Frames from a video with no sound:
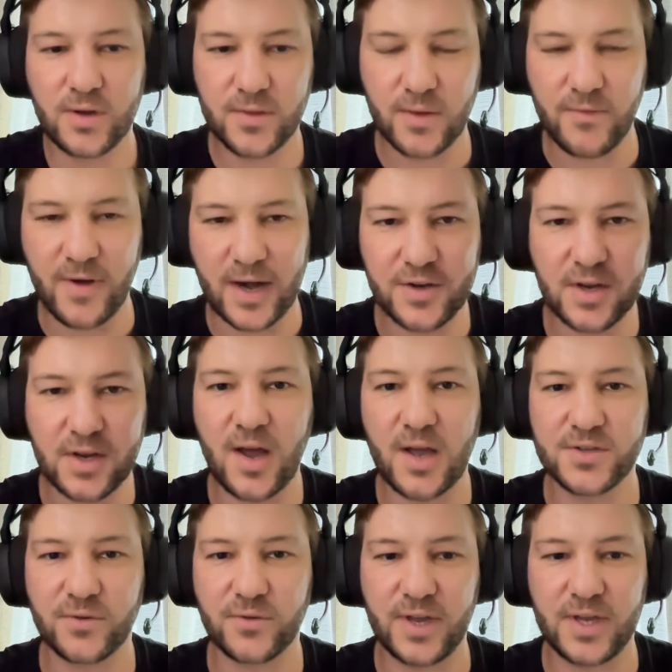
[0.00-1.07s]
The value
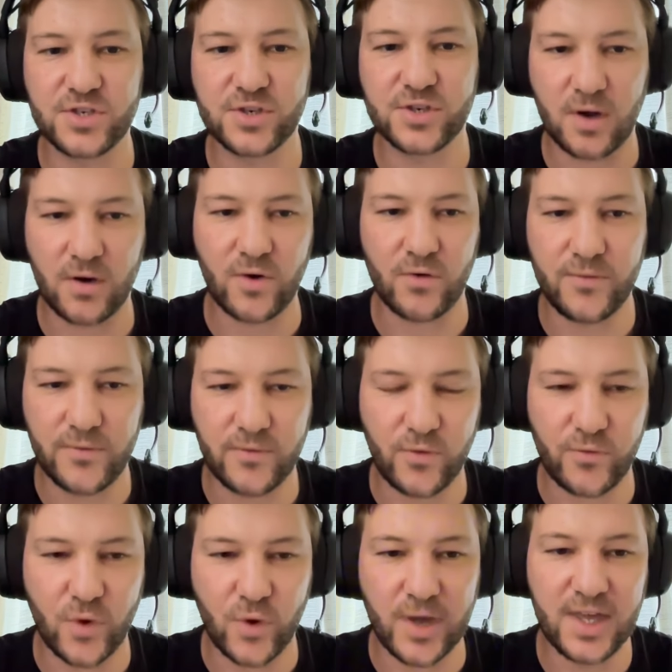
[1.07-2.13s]
declines
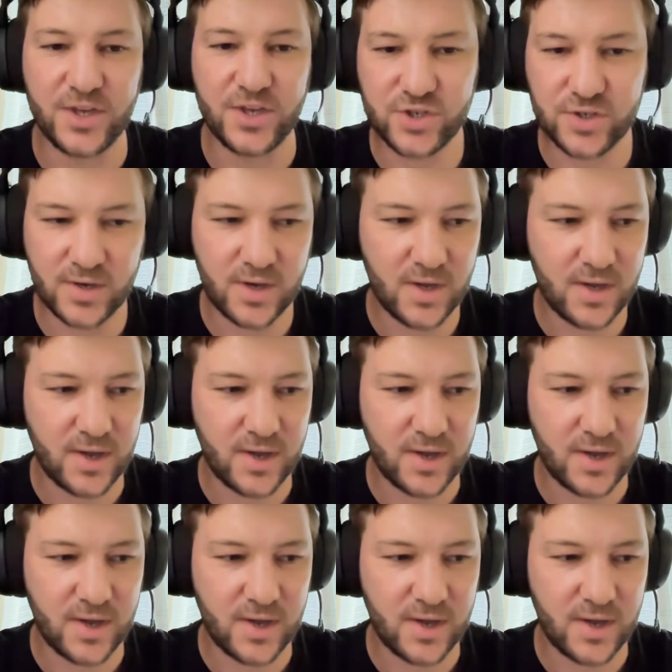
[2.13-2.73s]
for each